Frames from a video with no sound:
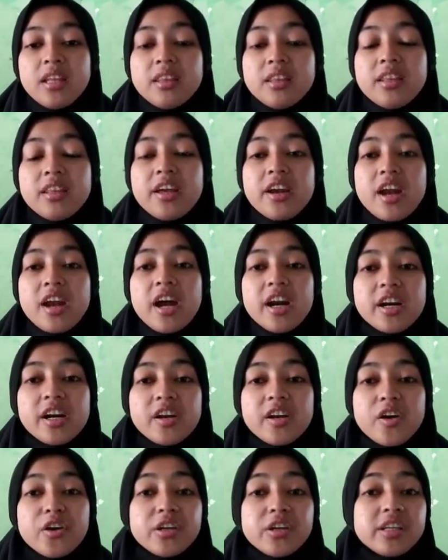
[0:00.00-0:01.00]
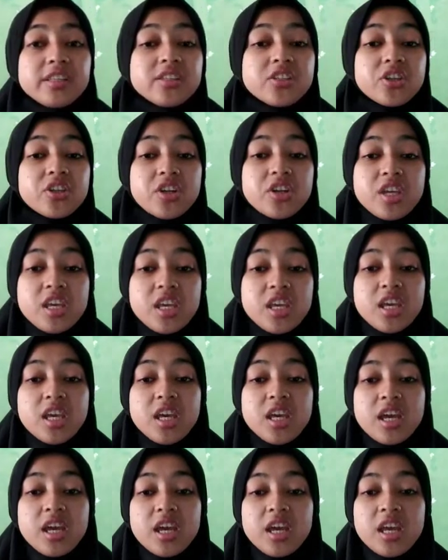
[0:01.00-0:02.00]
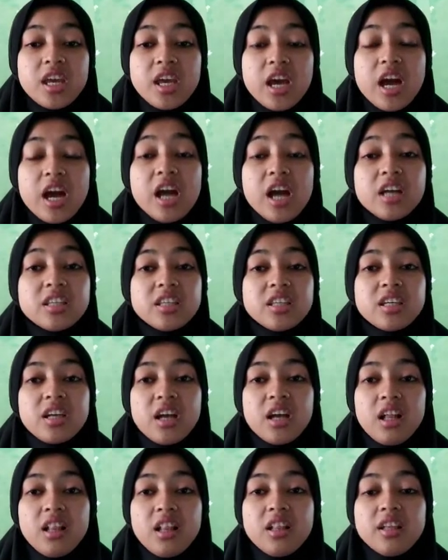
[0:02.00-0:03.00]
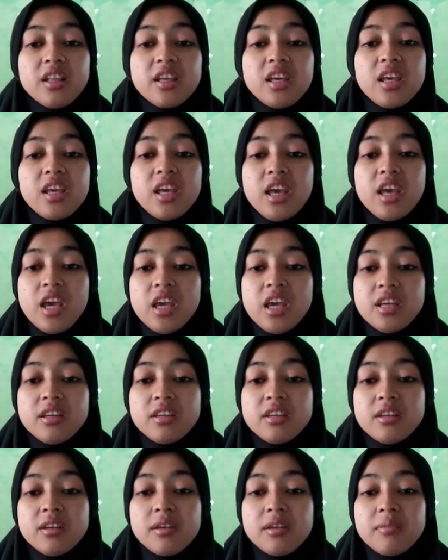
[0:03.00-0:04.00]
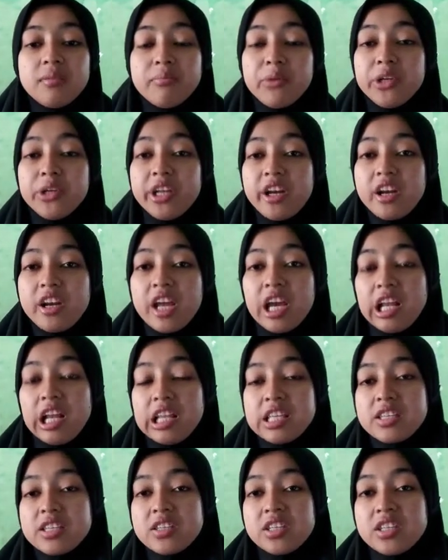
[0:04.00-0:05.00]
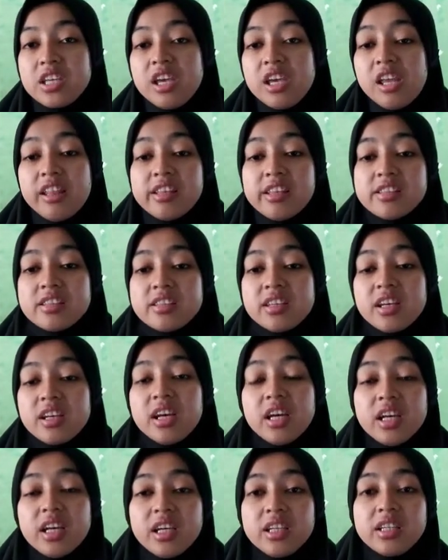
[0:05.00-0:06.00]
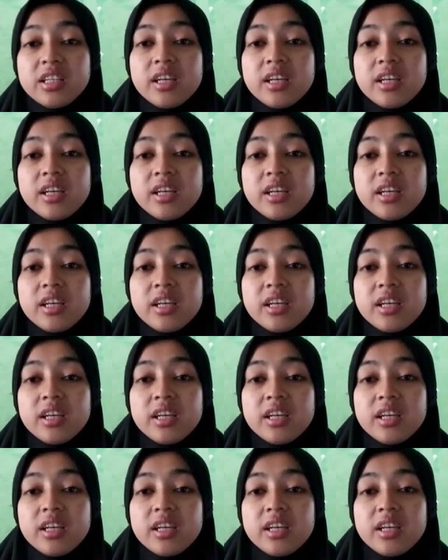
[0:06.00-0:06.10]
There are only three articles in modern English. It is a,